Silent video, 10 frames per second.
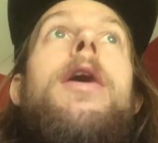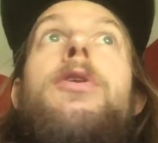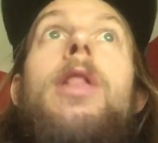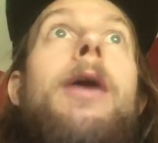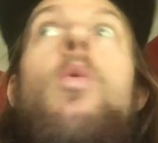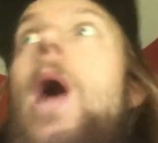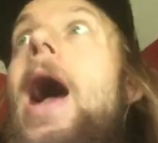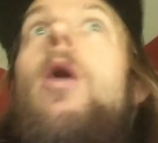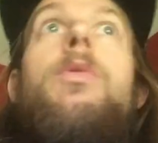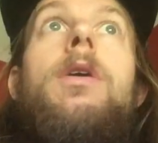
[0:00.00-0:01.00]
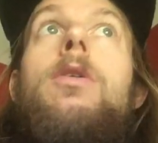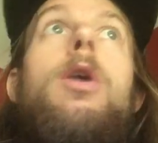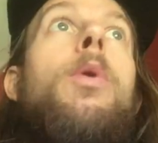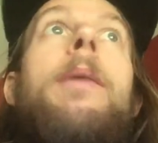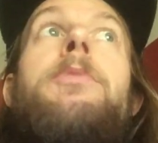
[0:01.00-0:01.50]
They're like, wow,
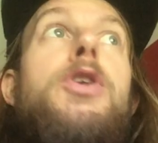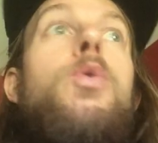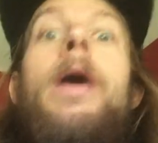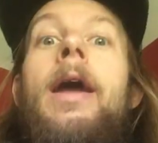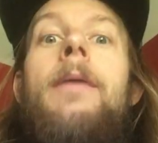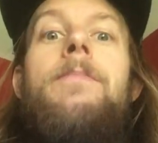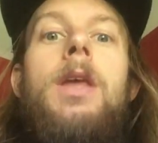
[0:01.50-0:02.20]
look what I'm doing,